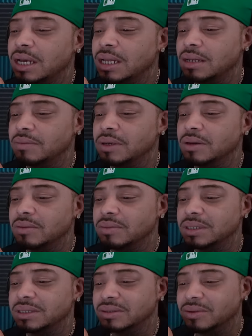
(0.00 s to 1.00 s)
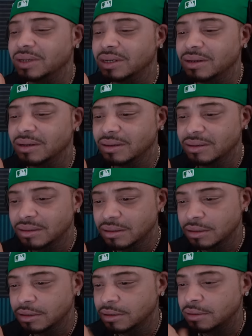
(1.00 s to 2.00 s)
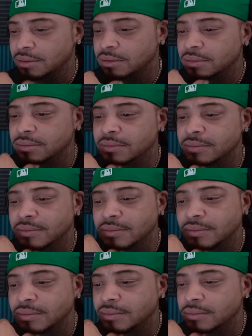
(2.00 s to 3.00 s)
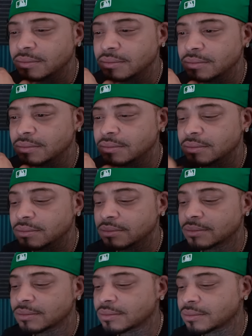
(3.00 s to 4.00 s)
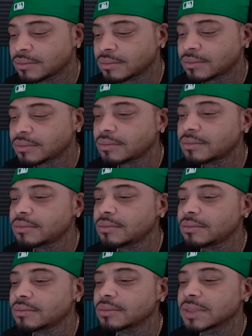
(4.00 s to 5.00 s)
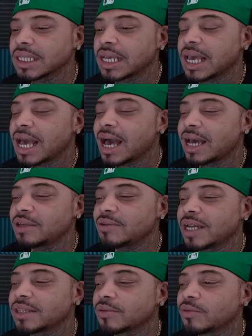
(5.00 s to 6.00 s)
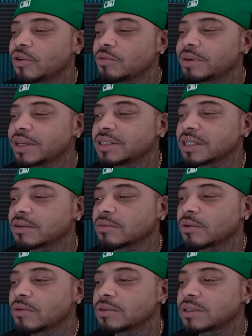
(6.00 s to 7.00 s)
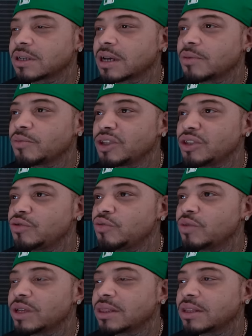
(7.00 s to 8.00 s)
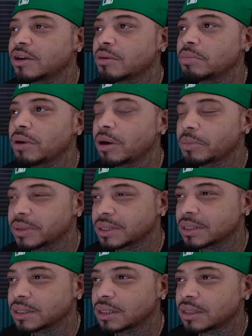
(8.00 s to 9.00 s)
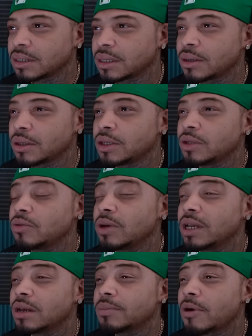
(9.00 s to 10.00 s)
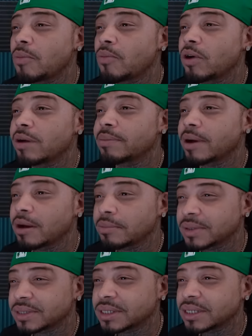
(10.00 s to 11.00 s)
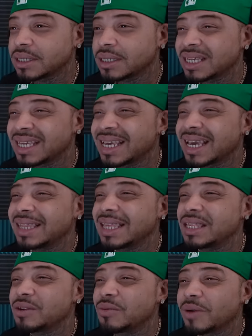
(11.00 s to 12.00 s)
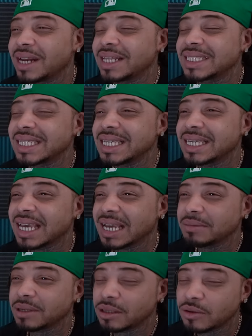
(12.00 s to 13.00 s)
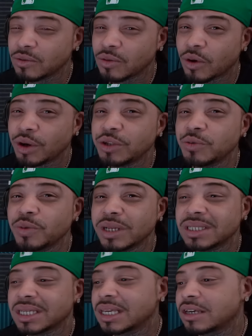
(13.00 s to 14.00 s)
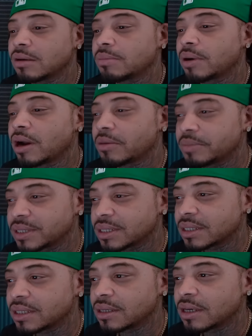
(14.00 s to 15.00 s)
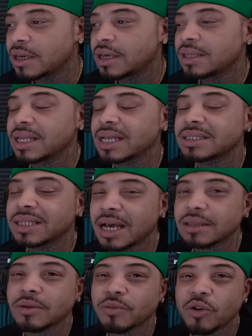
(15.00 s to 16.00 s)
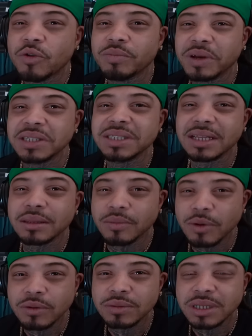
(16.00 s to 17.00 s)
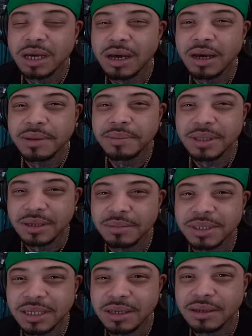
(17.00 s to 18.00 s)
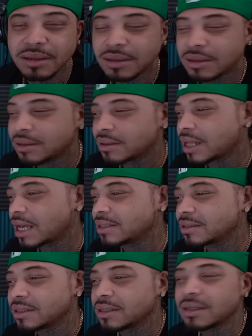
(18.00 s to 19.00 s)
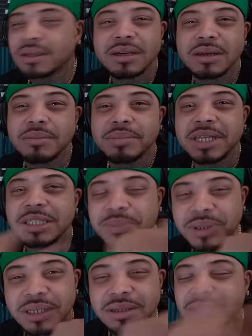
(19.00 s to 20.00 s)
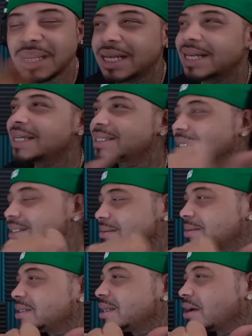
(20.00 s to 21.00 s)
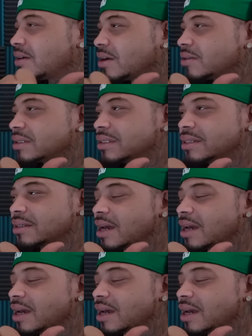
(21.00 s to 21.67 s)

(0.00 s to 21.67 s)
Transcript: I didn't even know what's going on. I was at the wrong place at the wrong time. How you at the wrong place at the wrong time when you went there purposely? You hit up old boy purposely, and then you waited till he came to you, or you went to him purposely. That's not the wrong place at the wrong time. You know what I'm saying? Now, please put. Let's get some scenarios in there.